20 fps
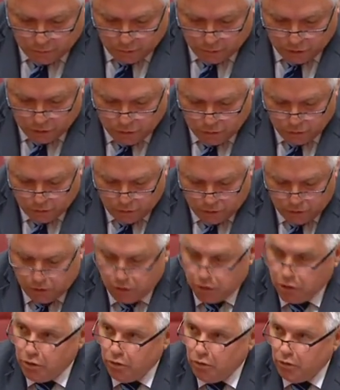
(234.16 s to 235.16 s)
ensure the
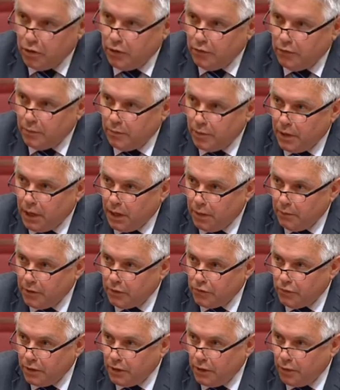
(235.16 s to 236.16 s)
security of the
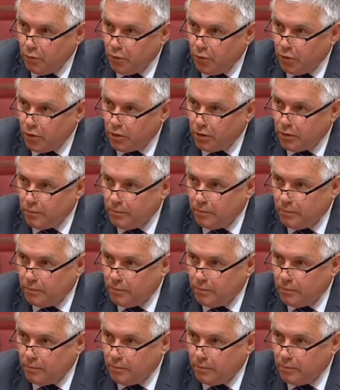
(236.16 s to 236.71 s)
parliamentary network?